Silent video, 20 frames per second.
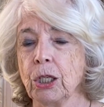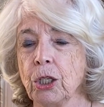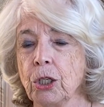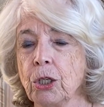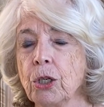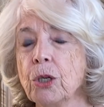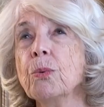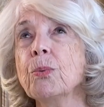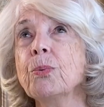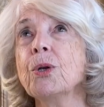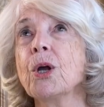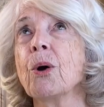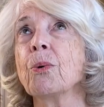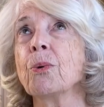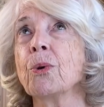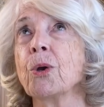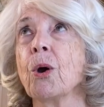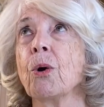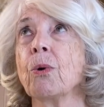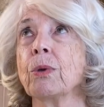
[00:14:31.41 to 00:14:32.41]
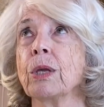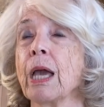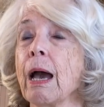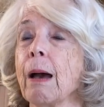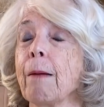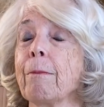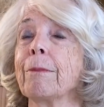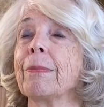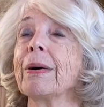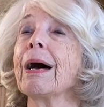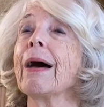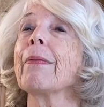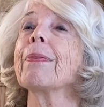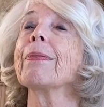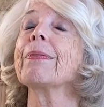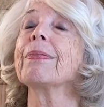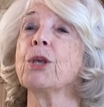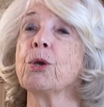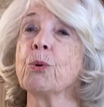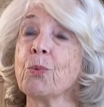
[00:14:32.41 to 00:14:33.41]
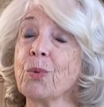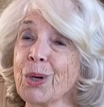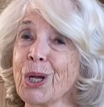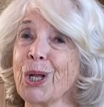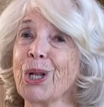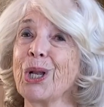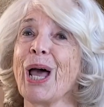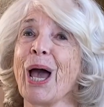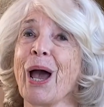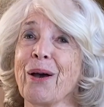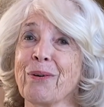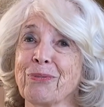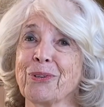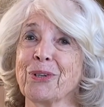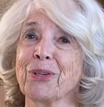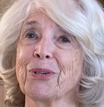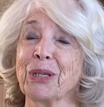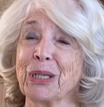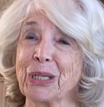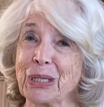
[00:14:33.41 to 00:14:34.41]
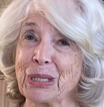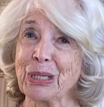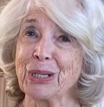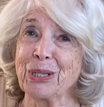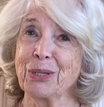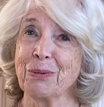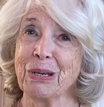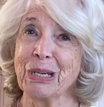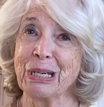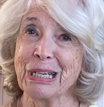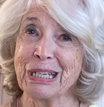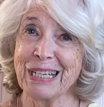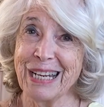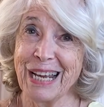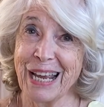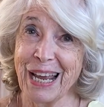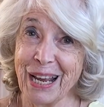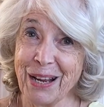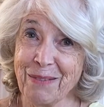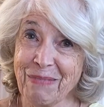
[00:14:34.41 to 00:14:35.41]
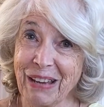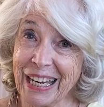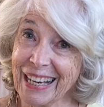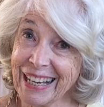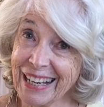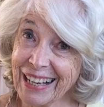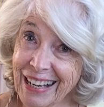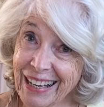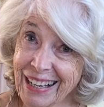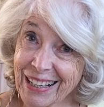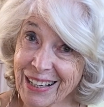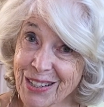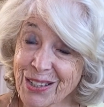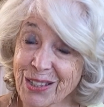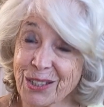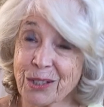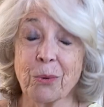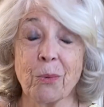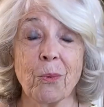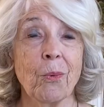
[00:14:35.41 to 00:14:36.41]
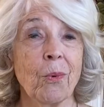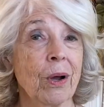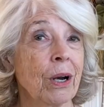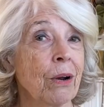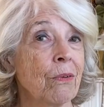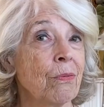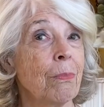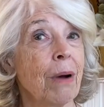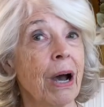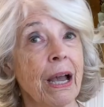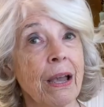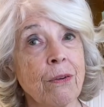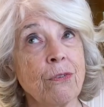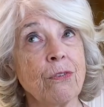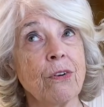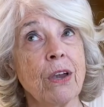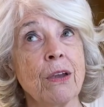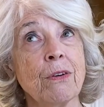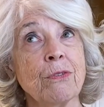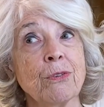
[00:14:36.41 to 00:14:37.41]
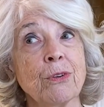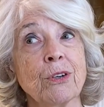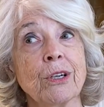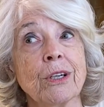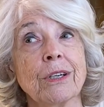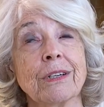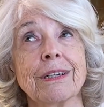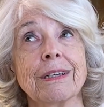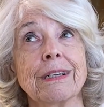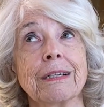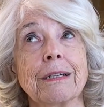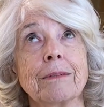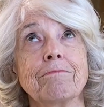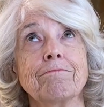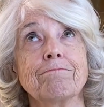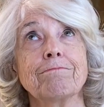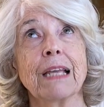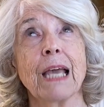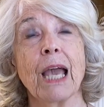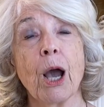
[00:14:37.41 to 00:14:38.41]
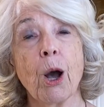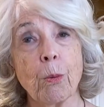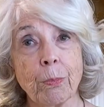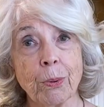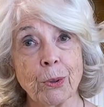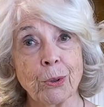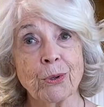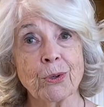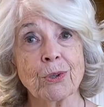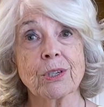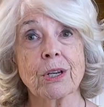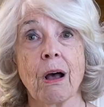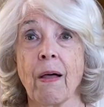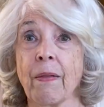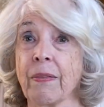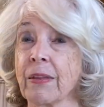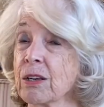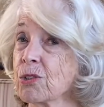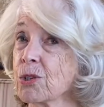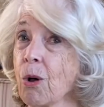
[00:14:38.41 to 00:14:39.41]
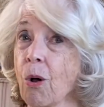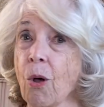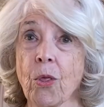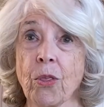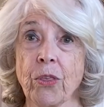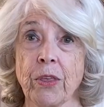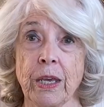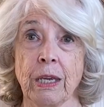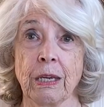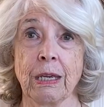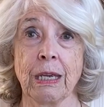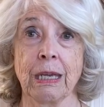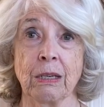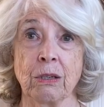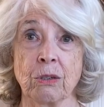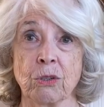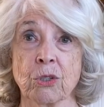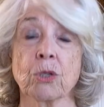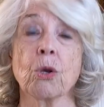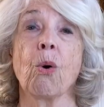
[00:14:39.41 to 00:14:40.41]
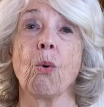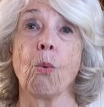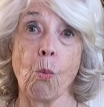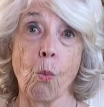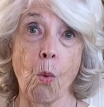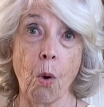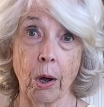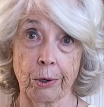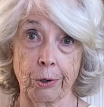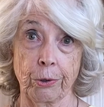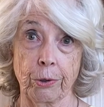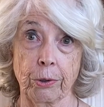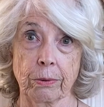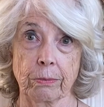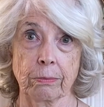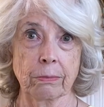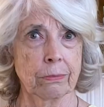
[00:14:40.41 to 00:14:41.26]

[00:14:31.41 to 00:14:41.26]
You don't know yet, but you will after you listen to me today, because one of my favorite helpers on this whole thing is water.